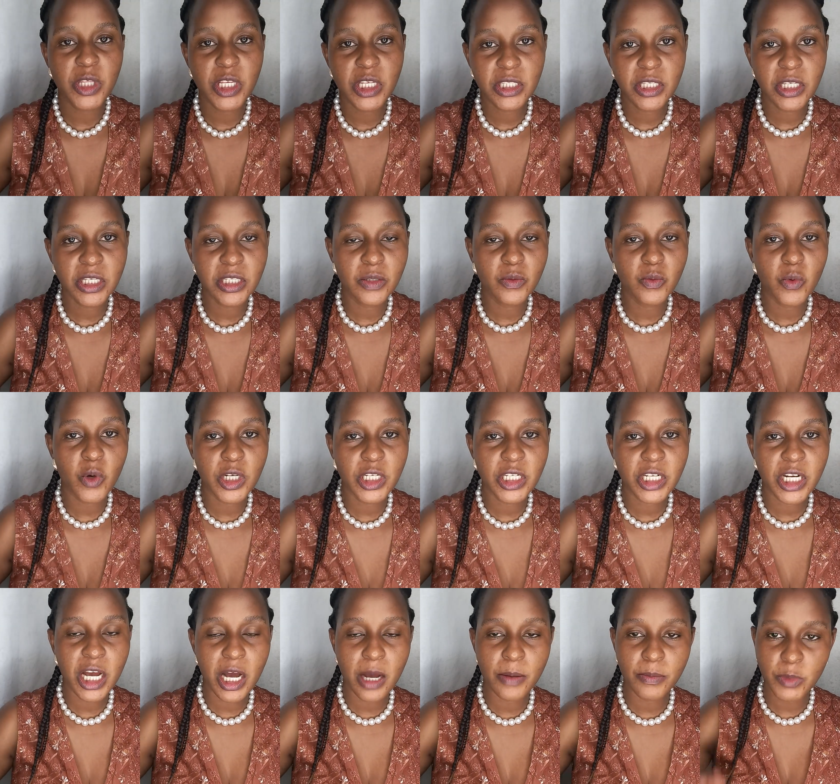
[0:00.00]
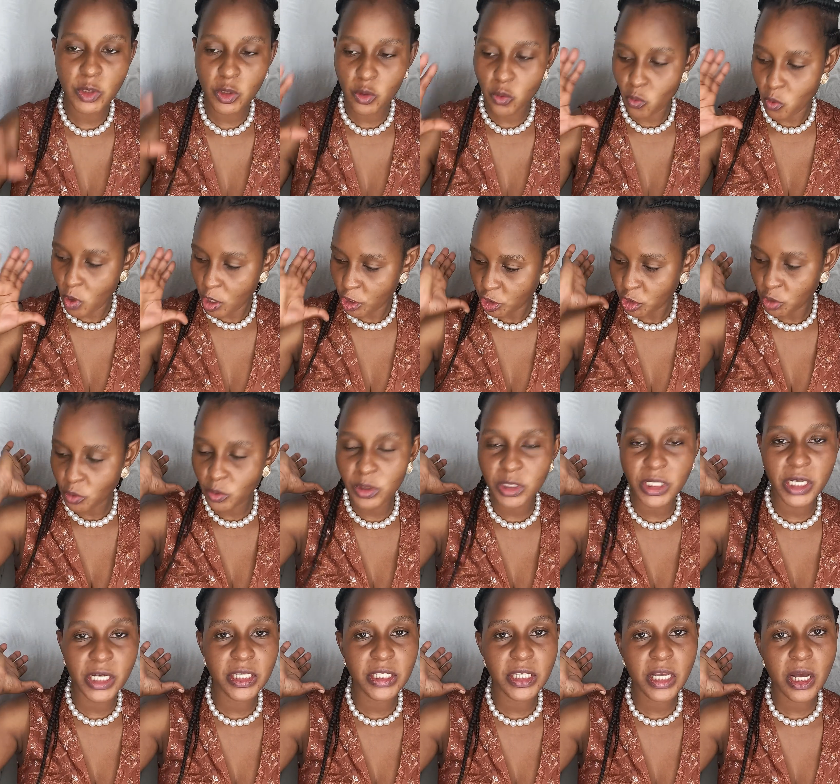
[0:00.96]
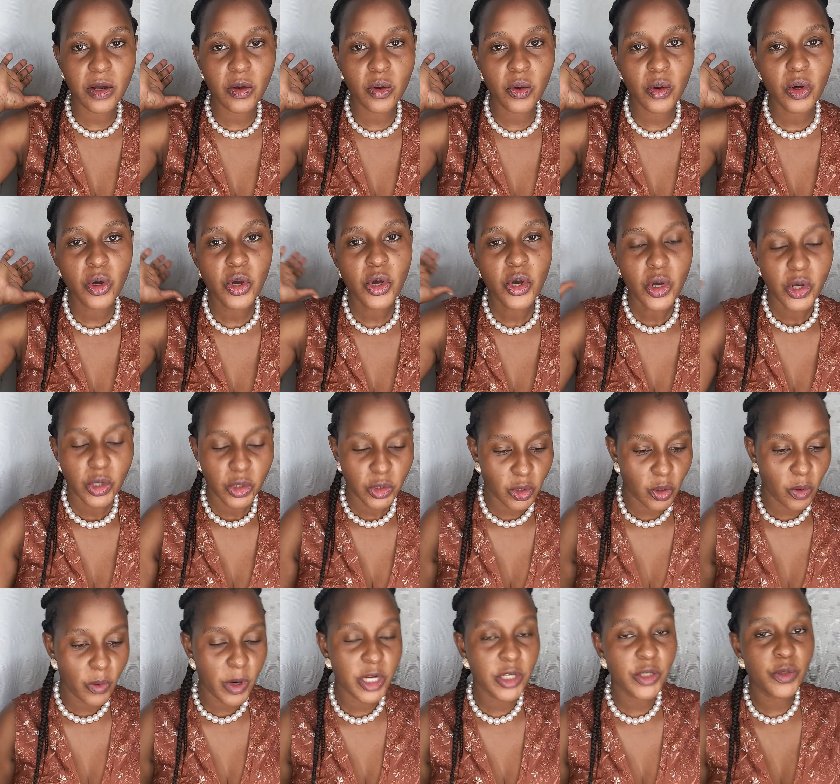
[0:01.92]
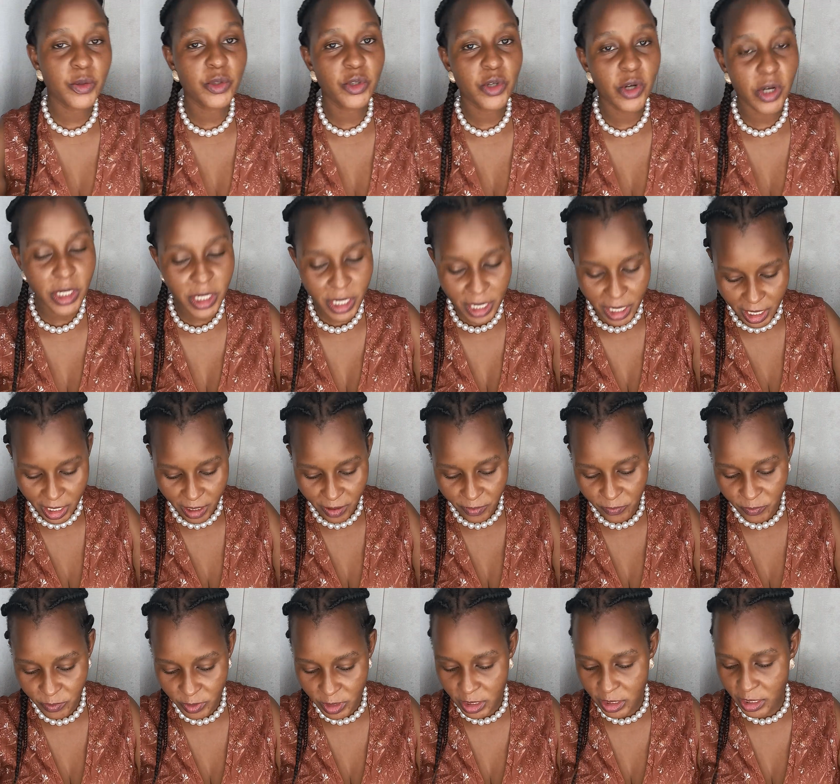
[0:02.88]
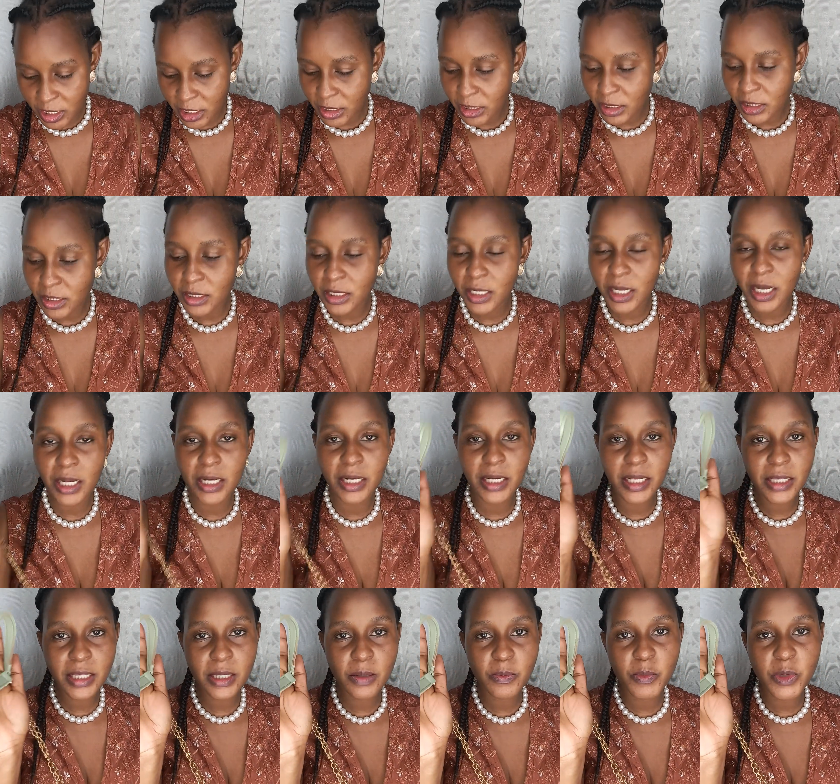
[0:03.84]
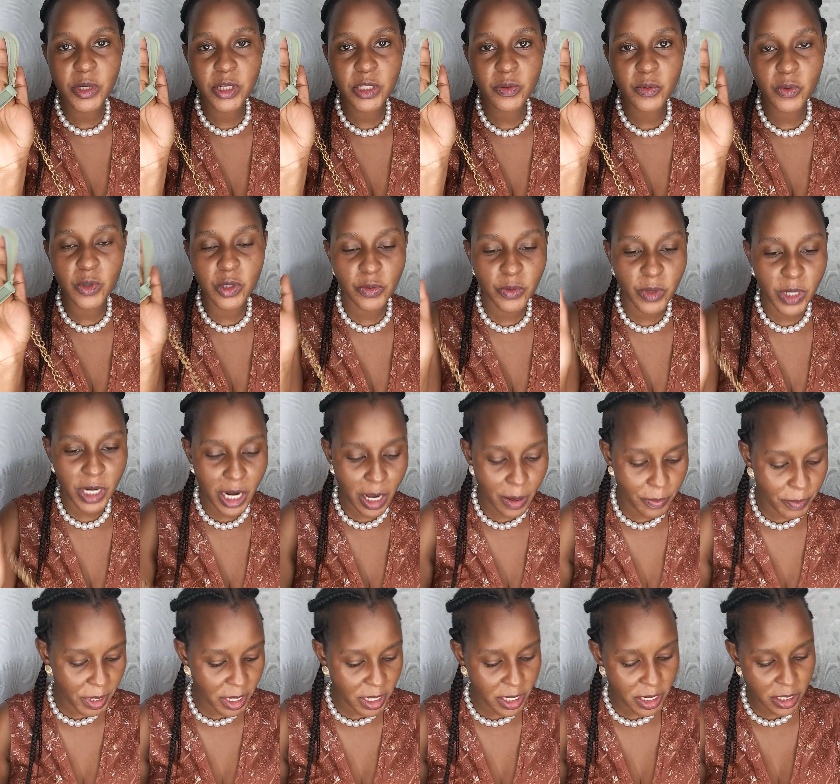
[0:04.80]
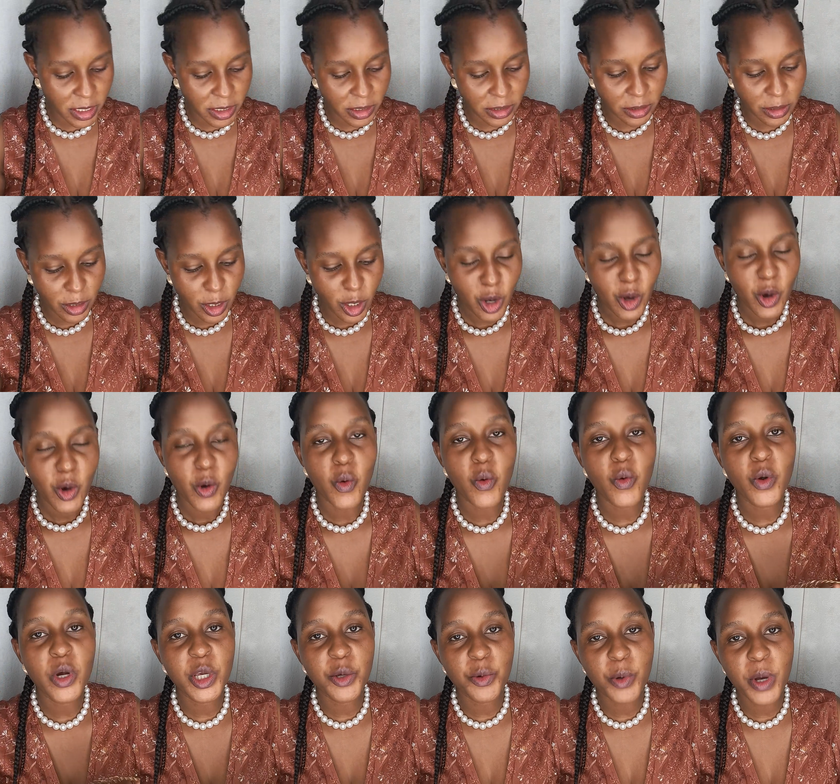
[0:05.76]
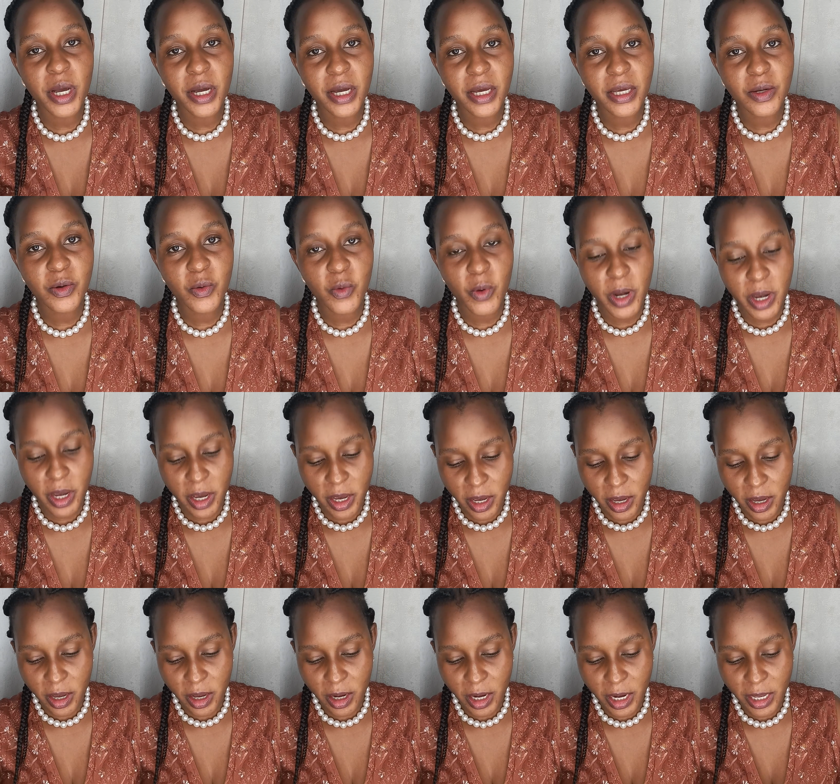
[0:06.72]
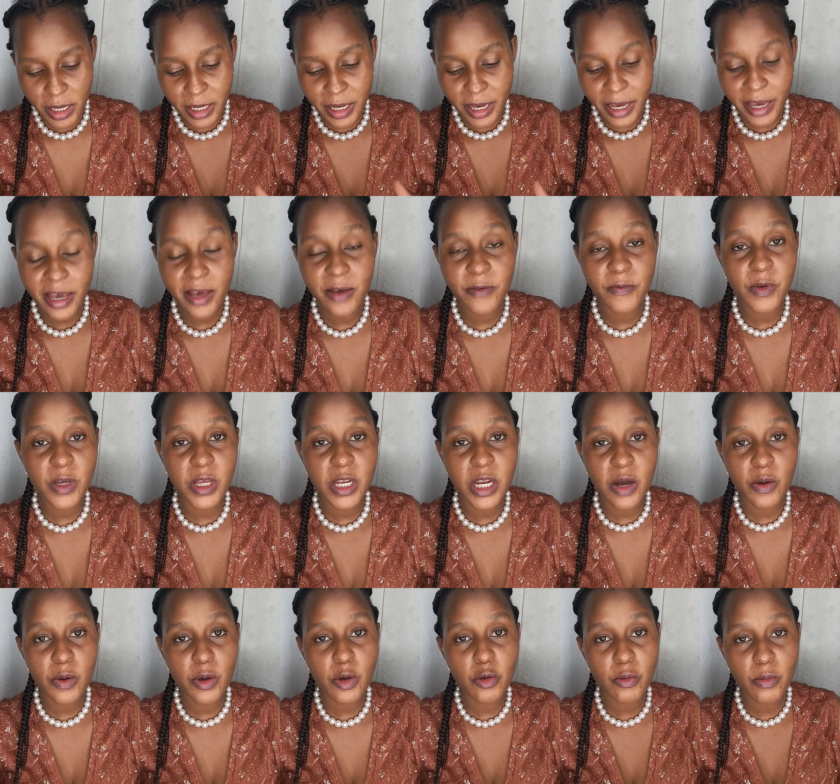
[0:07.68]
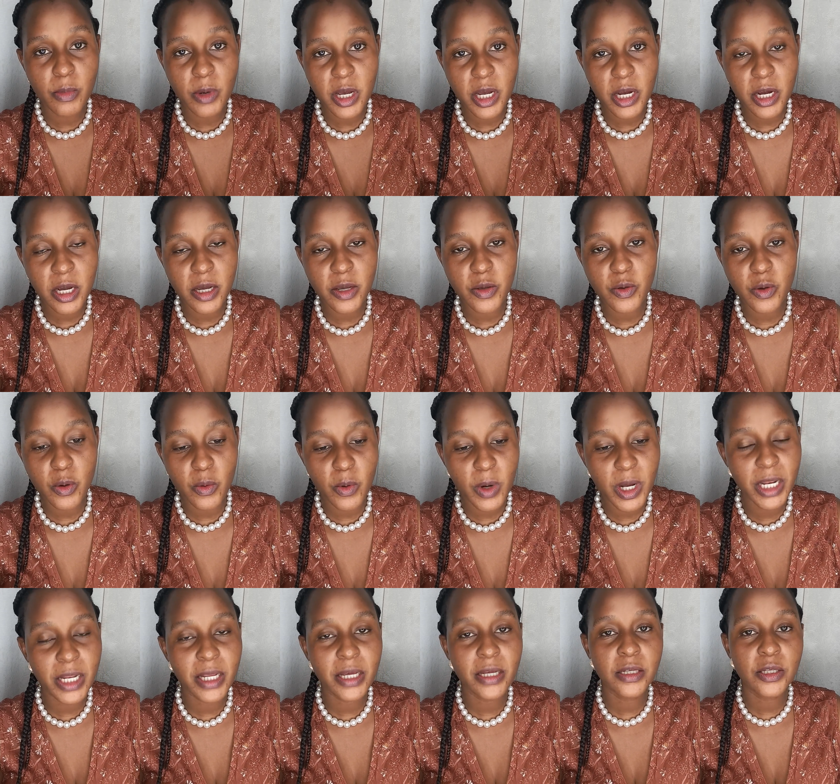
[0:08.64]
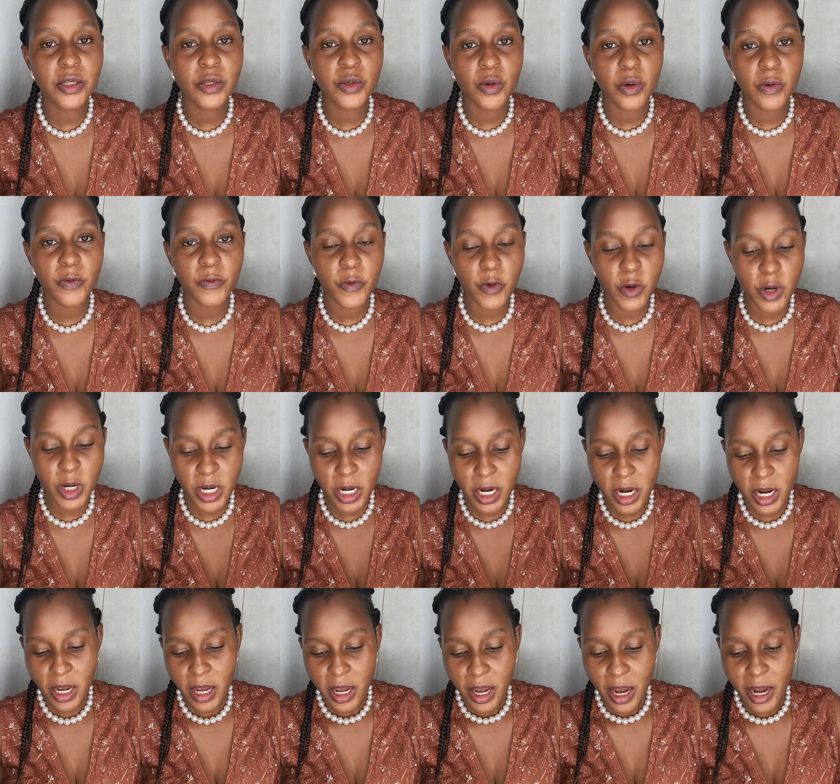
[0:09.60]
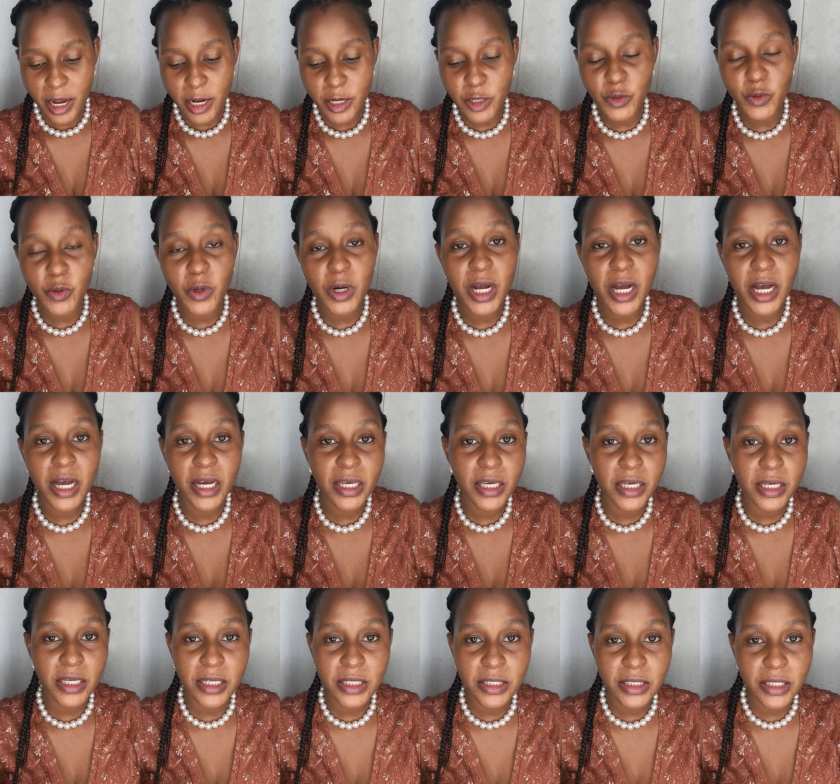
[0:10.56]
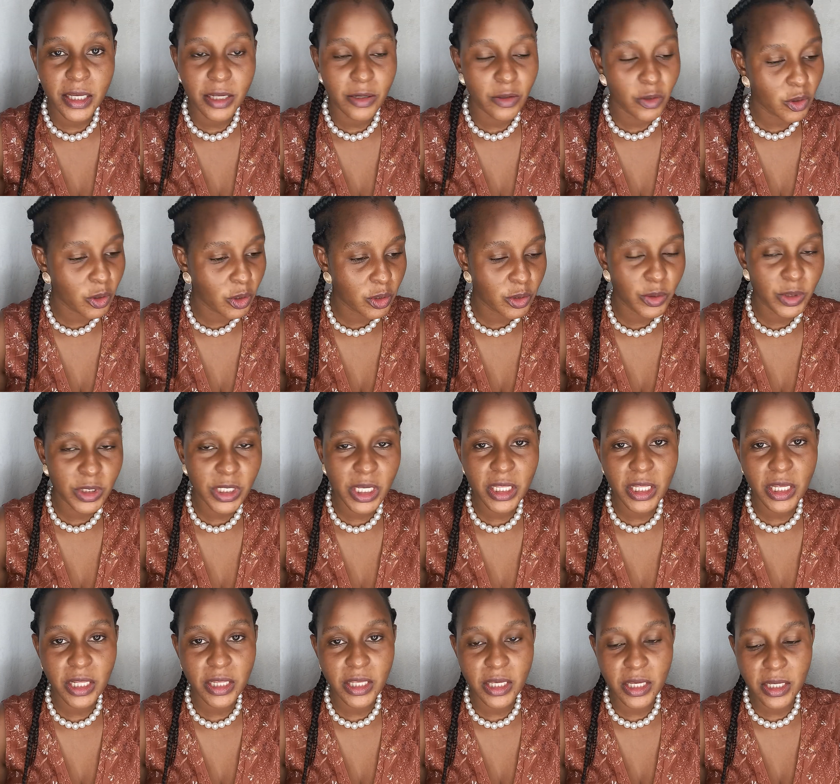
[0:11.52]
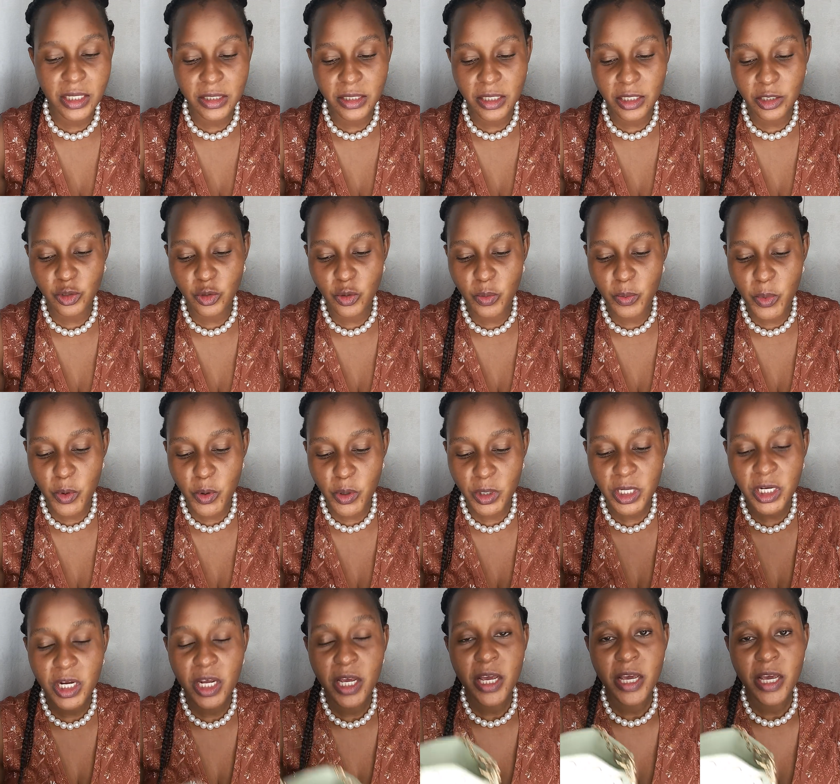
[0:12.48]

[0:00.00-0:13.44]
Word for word: this is what comes kwa shoulder zako so when you don't have this caleta bit what will happen is ukiweka ikwe like heavy na wewe umeweka your wallet your phone and your car keys and all those other things that you put